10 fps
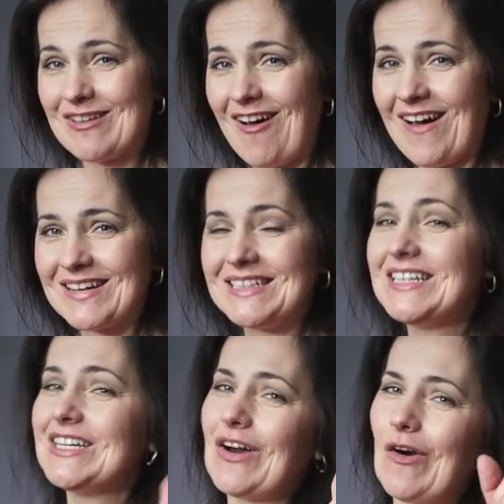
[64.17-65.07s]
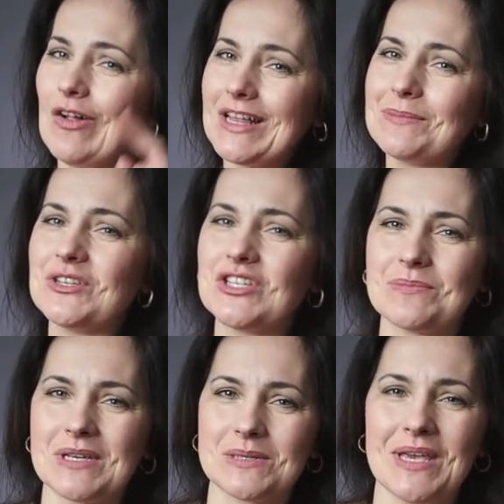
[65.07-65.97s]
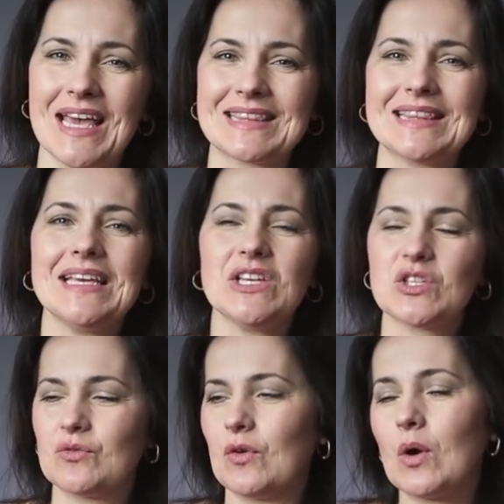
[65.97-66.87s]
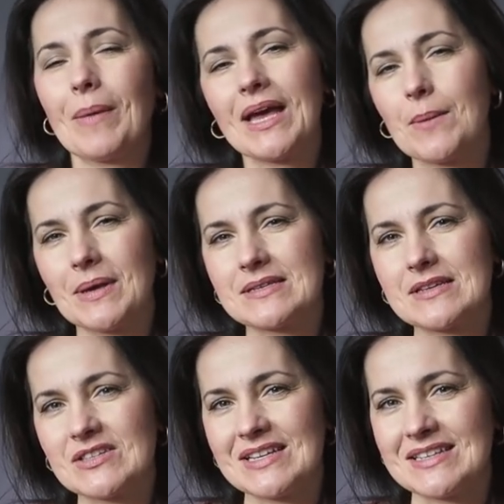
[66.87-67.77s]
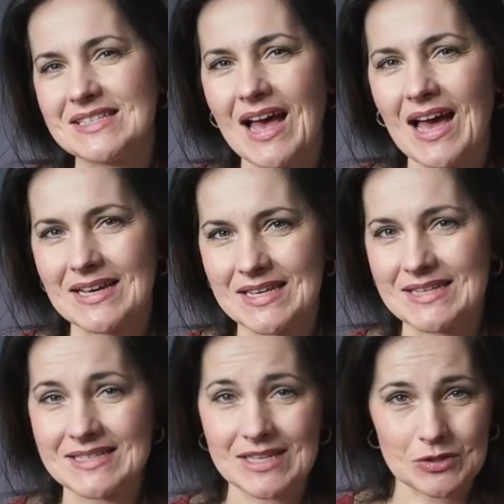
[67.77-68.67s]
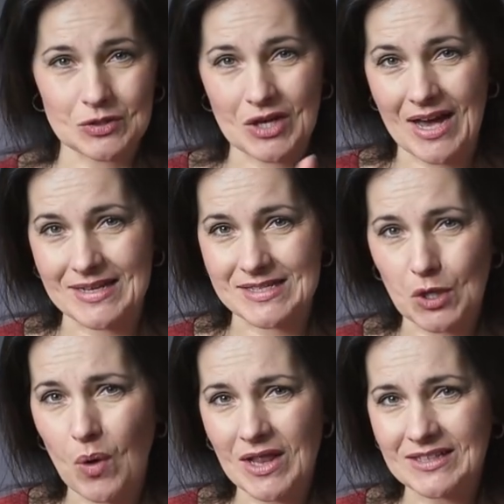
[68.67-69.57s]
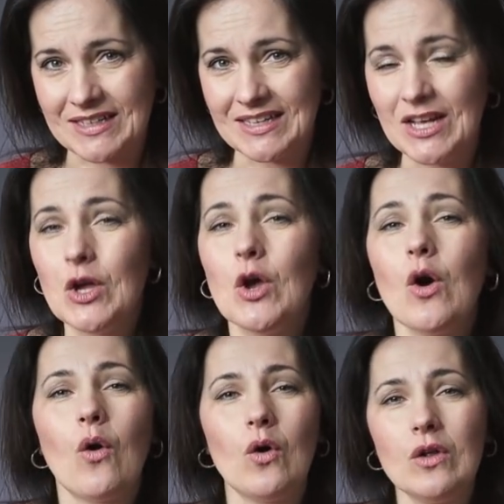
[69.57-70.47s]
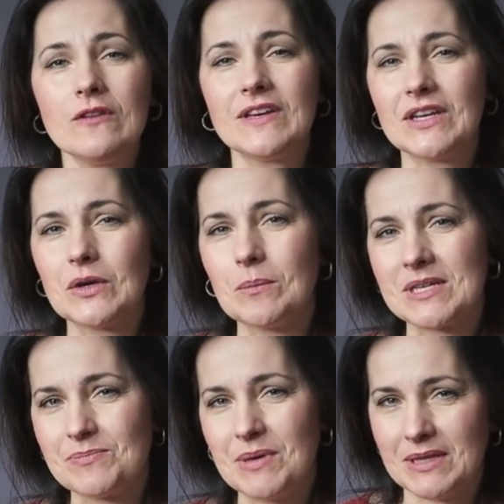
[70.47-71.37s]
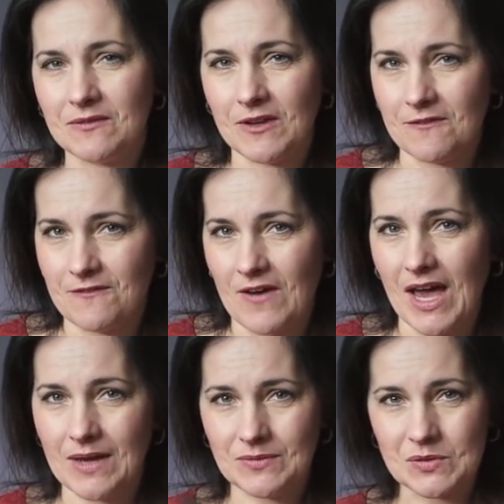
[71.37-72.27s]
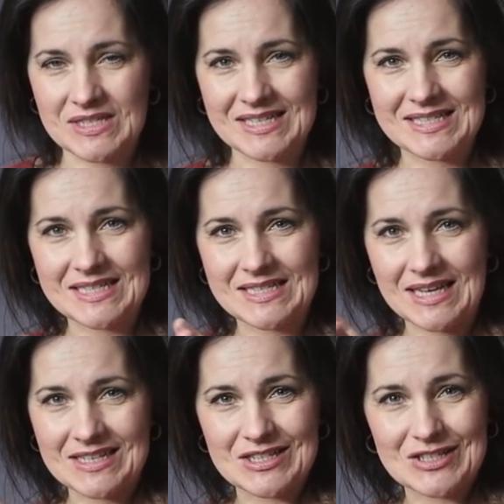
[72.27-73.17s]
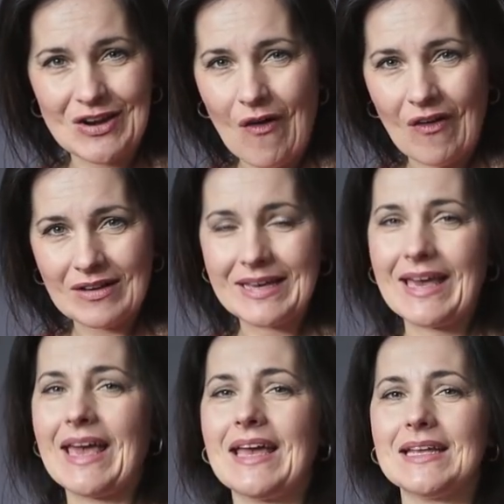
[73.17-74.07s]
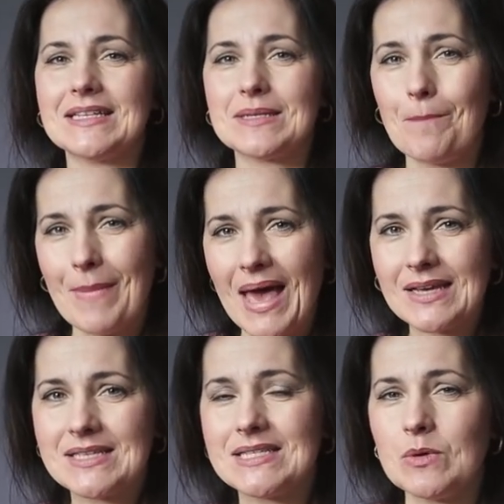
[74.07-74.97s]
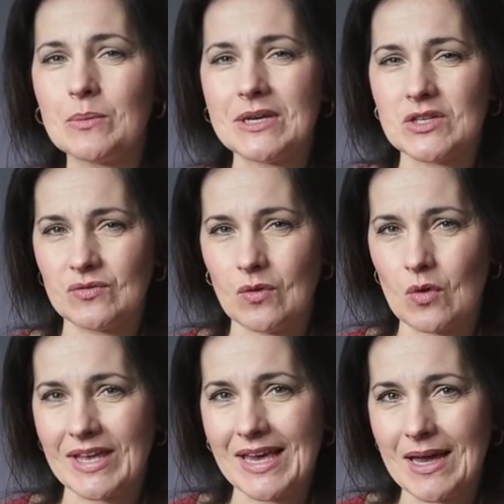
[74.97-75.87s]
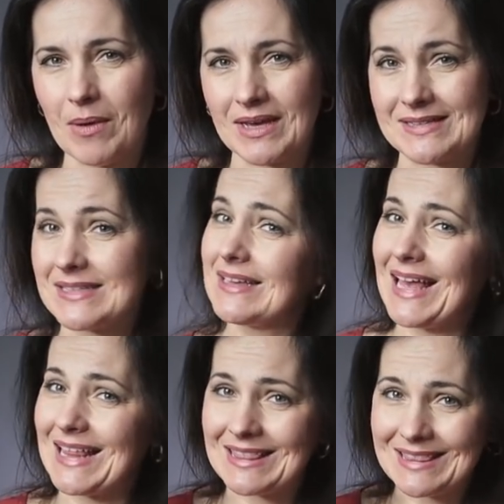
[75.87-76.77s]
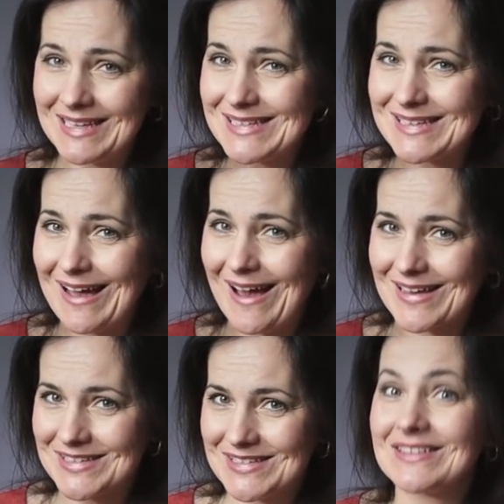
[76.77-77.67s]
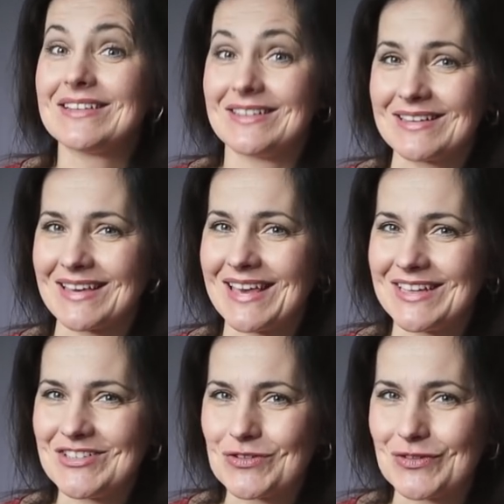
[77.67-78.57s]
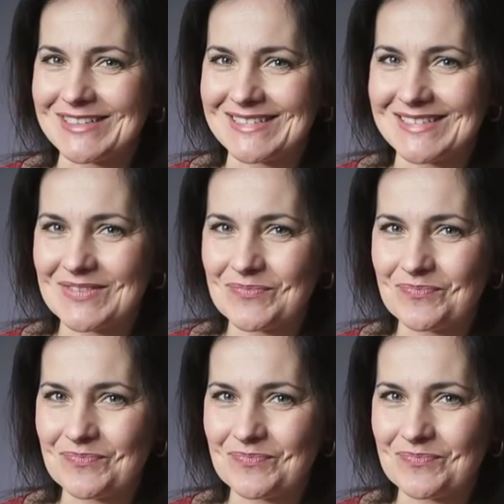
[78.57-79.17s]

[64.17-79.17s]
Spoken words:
to stock, all images must be at least 4 megapixels in size and set to the highest quality. All video must be between 5 to 60 seconds long, and maximum is 4 gigabytes, and these guys can do it.